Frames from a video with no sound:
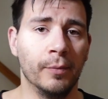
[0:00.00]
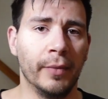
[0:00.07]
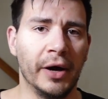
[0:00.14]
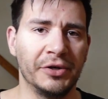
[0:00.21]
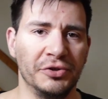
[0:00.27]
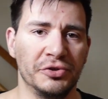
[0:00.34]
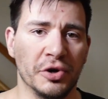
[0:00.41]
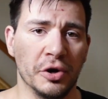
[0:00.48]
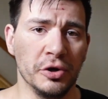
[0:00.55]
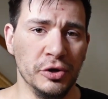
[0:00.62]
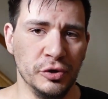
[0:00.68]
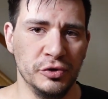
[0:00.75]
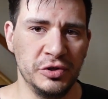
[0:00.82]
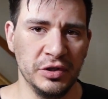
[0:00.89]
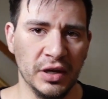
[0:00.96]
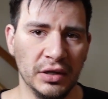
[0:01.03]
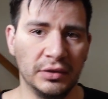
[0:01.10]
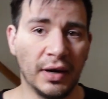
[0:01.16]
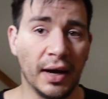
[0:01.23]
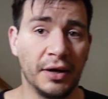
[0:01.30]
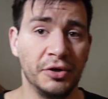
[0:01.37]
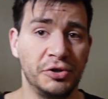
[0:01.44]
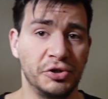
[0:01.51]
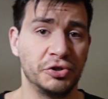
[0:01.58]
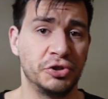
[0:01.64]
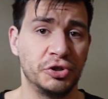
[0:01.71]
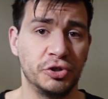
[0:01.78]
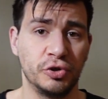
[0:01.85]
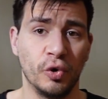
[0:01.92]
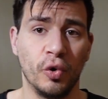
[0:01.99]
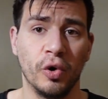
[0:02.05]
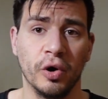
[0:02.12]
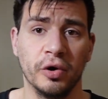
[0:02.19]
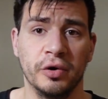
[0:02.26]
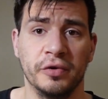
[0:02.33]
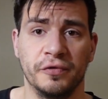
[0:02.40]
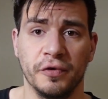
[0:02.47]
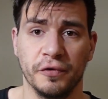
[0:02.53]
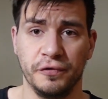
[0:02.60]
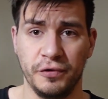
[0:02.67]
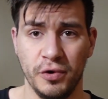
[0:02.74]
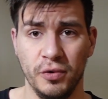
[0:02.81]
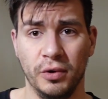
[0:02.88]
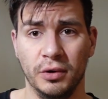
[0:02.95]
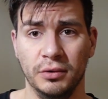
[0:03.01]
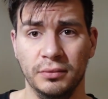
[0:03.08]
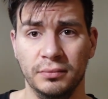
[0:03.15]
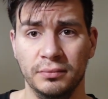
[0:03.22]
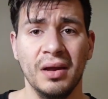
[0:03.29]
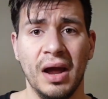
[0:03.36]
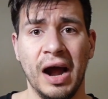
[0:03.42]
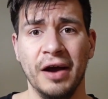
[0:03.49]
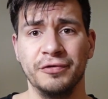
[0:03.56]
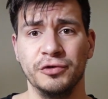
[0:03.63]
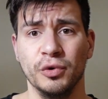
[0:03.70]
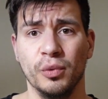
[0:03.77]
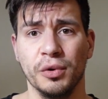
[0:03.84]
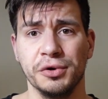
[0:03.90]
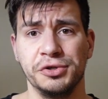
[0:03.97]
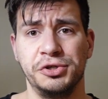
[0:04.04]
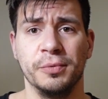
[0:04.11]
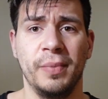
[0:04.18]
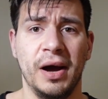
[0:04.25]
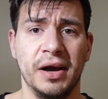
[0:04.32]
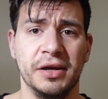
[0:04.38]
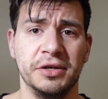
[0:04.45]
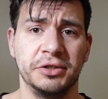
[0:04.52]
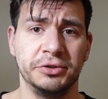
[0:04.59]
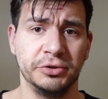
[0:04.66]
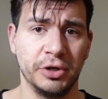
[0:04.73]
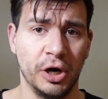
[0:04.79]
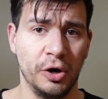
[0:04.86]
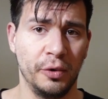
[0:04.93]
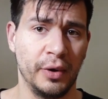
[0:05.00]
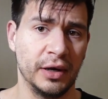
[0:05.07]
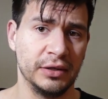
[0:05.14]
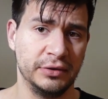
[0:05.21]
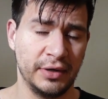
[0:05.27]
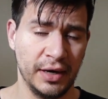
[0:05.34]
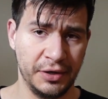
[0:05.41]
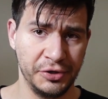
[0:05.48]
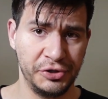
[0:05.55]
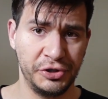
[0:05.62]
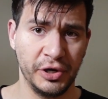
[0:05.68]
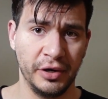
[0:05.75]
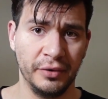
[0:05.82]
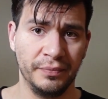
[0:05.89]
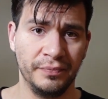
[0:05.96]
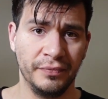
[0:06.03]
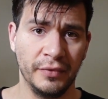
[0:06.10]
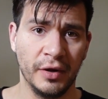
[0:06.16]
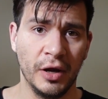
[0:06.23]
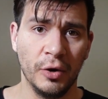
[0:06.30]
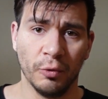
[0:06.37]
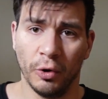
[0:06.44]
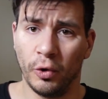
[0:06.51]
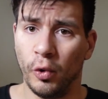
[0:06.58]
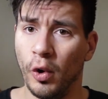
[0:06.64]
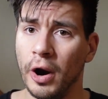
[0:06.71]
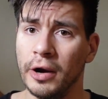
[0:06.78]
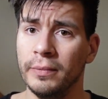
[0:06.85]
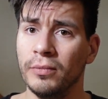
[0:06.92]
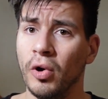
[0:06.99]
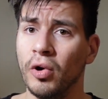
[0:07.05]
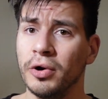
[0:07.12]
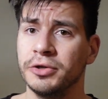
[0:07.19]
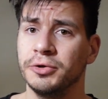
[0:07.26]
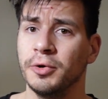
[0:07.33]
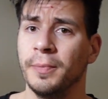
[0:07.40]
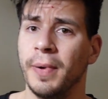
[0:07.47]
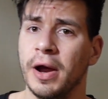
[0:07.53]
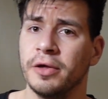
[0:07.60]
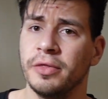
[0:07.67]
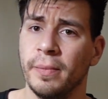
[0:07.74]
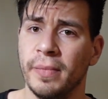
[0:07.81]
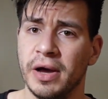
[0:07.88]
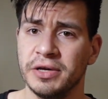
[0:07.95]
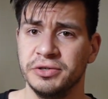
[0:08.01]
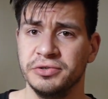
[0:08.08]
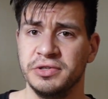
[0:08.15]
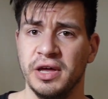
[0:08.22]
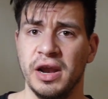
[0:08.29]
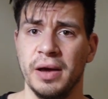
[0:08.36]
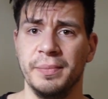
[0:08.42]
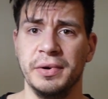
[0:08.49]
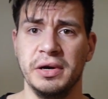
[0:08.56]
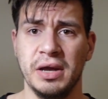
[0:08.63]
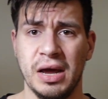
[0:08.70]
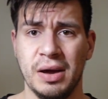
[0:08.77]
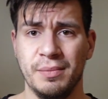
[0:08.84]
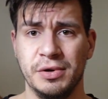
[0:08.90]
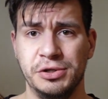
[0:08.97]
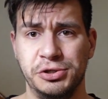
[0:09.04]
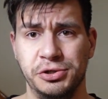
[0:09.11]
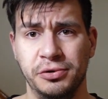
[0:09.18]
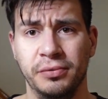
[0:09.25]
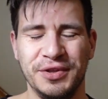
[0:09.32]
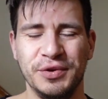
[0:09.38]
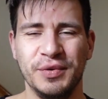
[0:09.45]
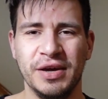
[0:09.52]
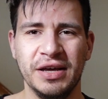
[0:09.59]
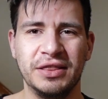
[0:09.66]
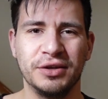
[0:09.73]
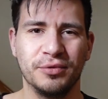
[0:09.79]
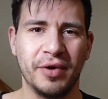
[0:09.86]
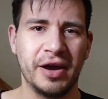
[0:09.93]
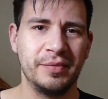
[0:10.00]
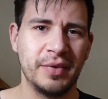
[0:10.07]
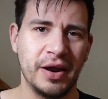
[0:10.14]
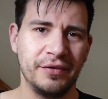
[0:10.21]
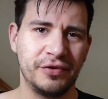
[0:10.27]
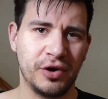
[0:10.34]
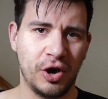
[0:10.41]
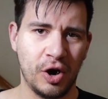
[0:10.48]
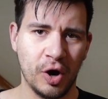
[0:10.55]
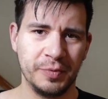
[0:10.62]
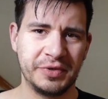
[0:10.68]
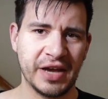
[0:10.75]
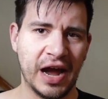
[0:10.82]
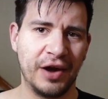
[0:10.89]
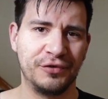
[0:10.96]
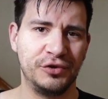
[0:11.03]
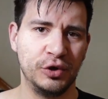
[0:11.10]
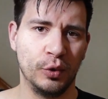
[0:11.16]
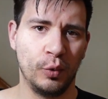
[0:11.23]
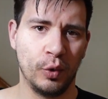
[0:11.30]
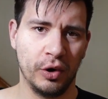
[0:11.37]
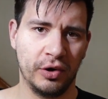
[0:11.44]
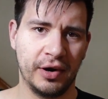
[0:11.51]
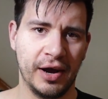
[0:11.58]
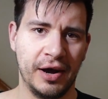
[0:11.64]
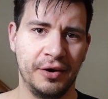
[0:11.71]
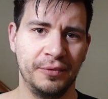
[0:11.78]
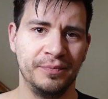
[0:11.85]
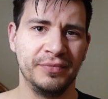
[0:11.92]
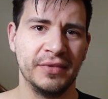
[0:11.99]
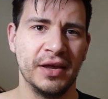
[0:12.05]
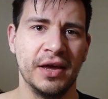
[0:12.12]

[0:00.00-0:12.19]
muscles are using the glycogen stored for fuel. Afterwards, your body is low on glycogen, requiring more to repair the muscles that have been damaged. When you eat the right amount of carbs after your workout,